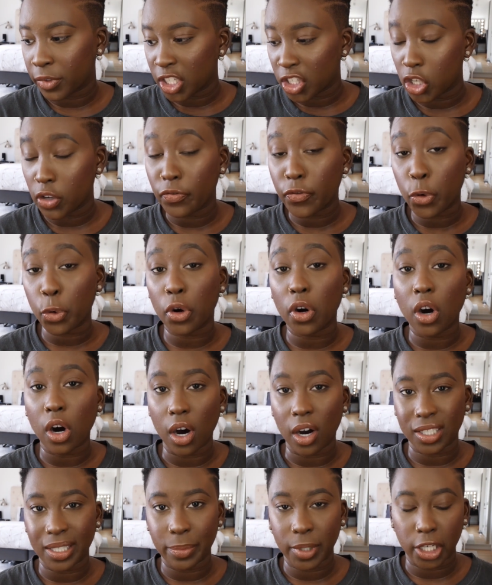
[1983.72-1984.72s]
Sephora
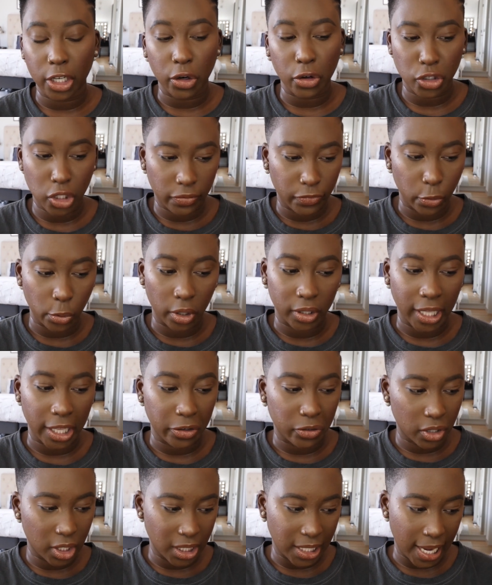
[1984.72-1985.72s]
haul, because I'm going to go to Sephora
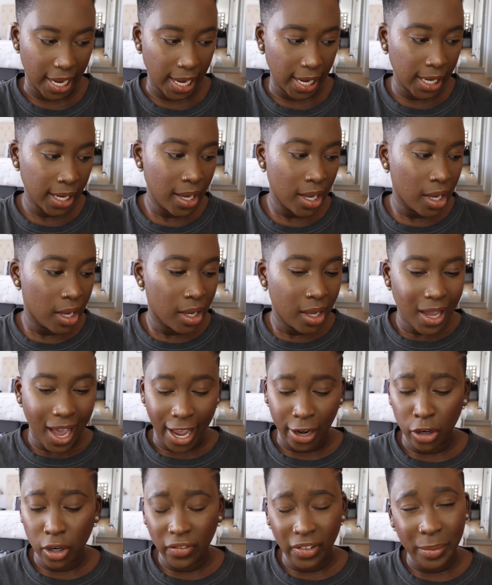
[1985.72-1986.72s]
later today.
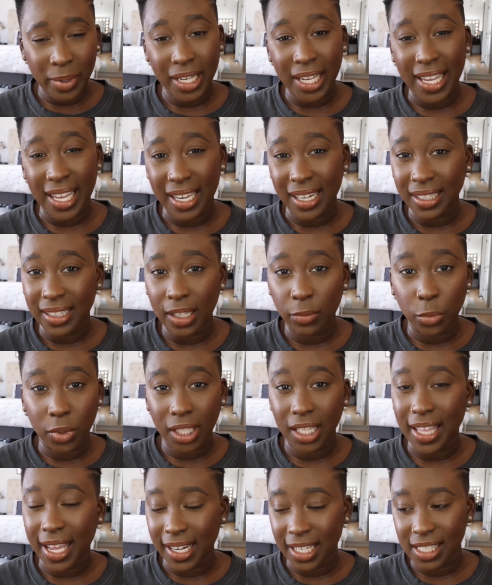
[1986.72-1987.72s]
I don't know if I'm going to get anything
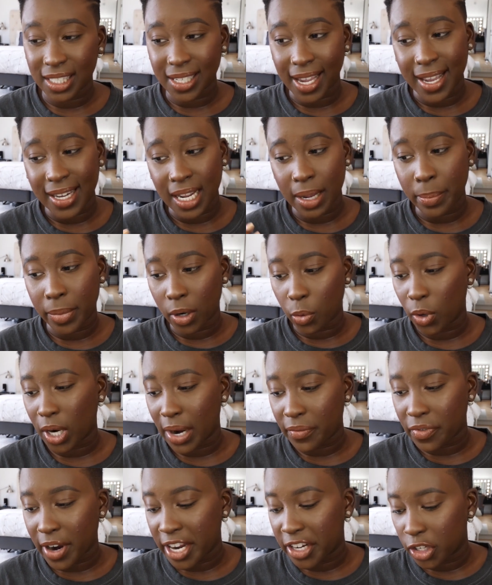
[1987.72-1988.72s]
really that exciting, but
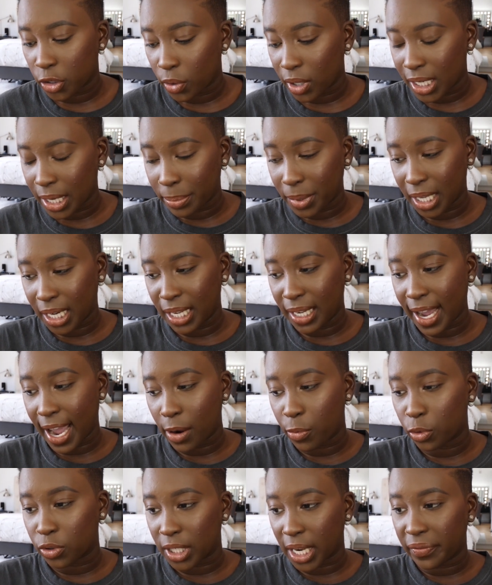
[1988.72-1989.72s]
whatever I do end up getting,
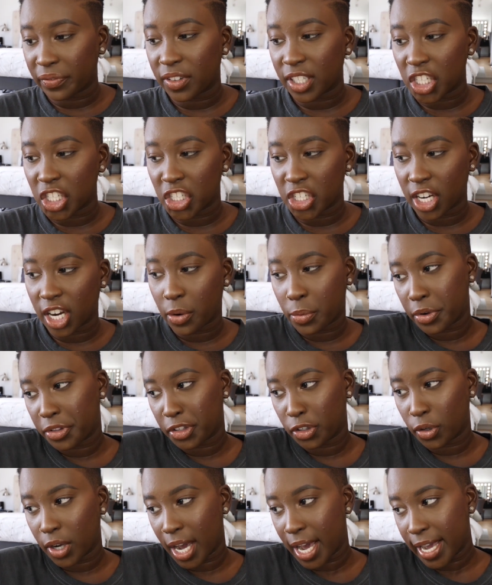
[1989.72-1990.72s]
I will definitely share it
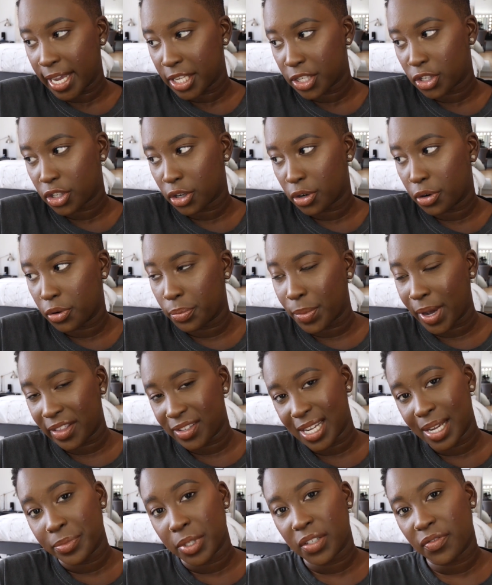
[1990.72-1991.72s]
with you guys. So by
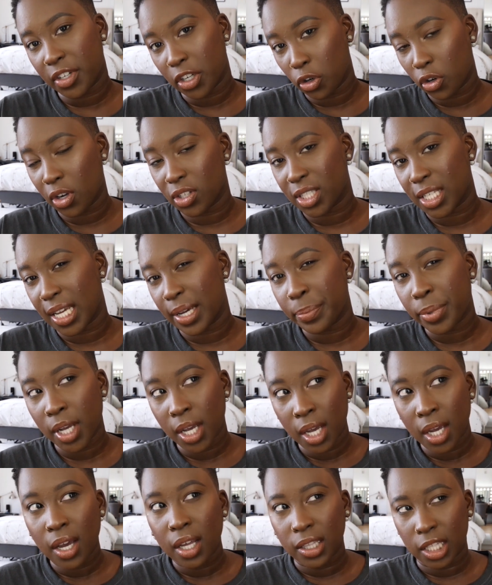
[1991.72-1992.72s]
the time this video goes up,
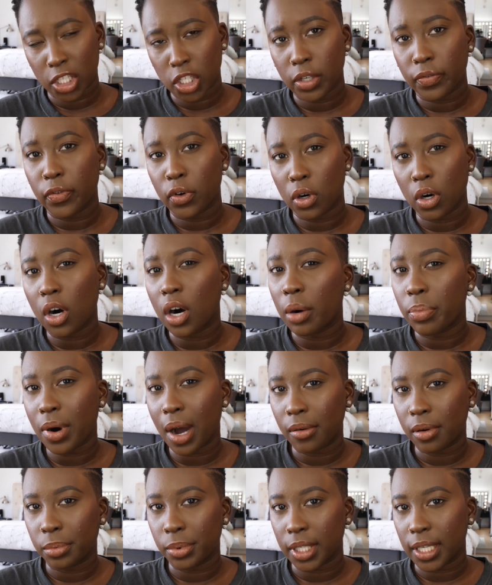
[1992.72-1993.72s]
the Sephora haul
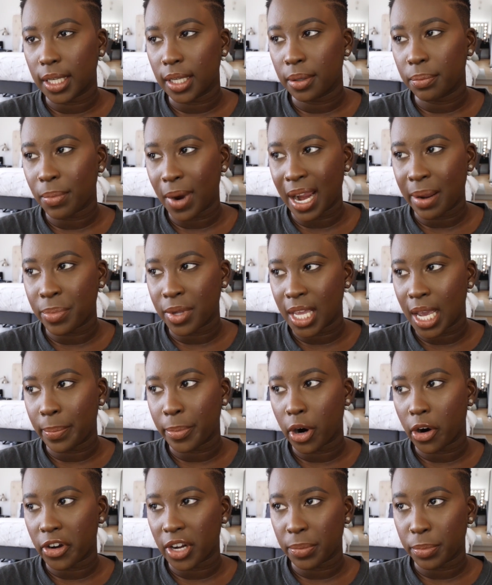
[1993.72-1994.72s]
probably might be up
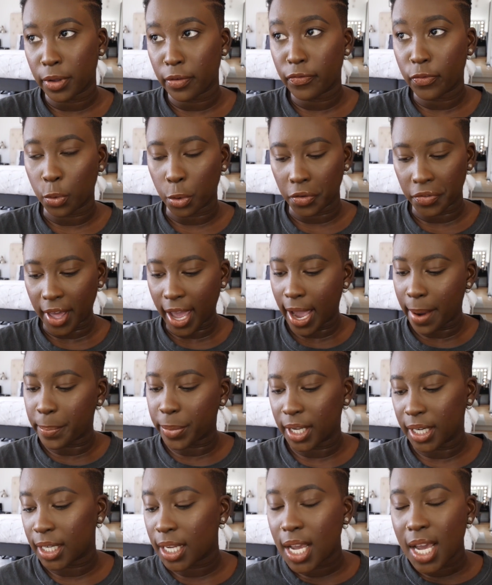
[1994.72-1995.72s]
already before that.
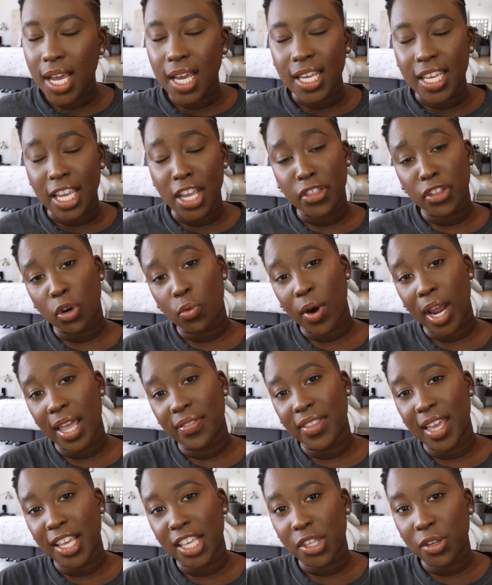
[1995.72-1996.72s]
But either way,
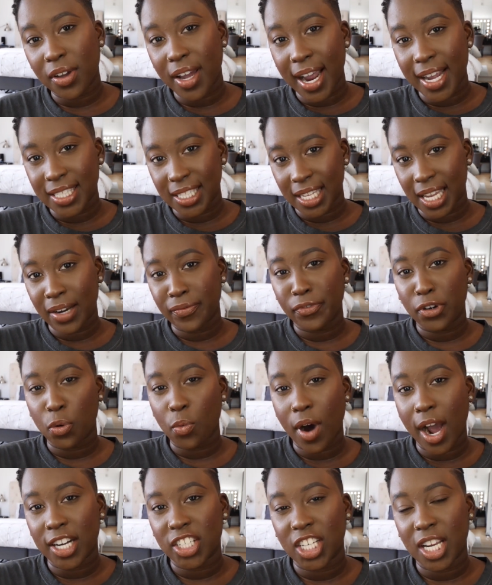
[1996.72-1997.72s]
thank you guys again for
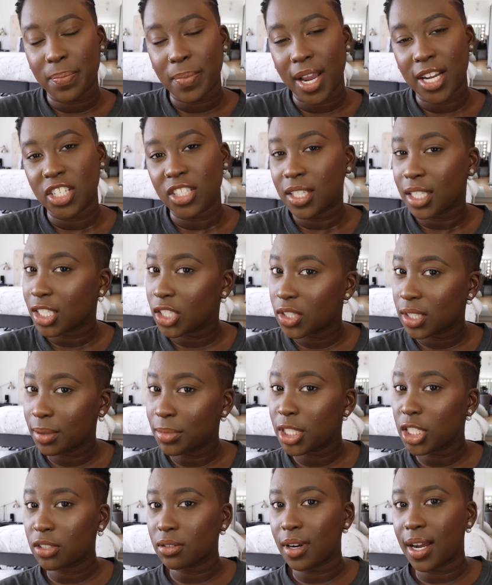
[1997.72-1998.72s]
watching. Make sure that you
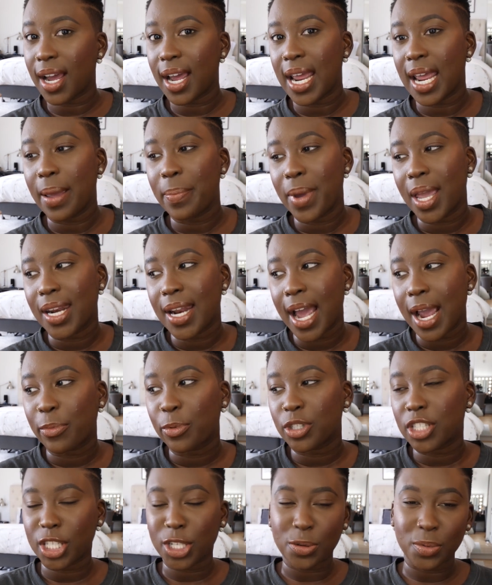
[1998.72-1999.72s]
subscribe, and I
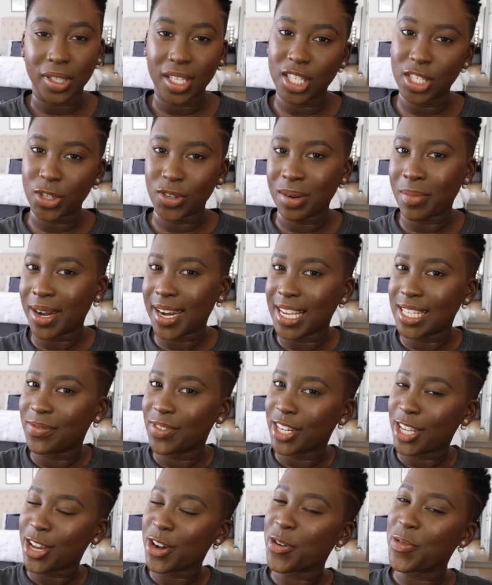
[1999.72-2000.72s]
will see you really soon in my next
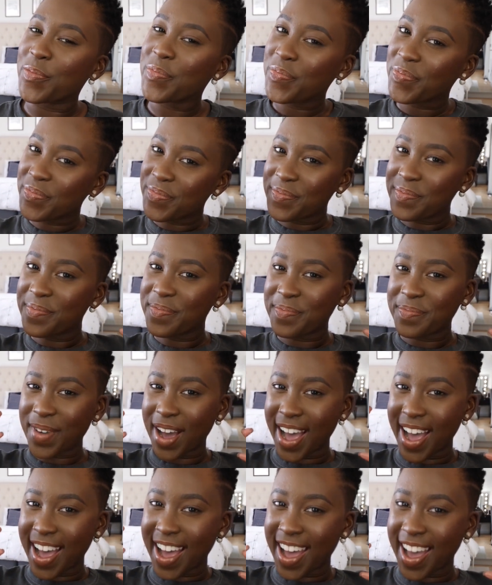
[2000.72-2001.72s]
video.
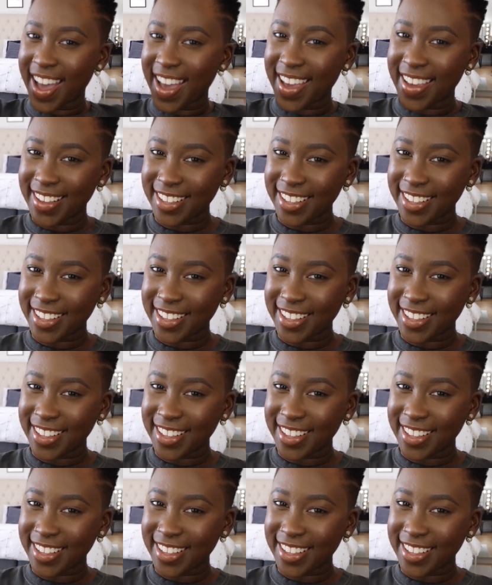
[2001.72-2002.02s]
Bye!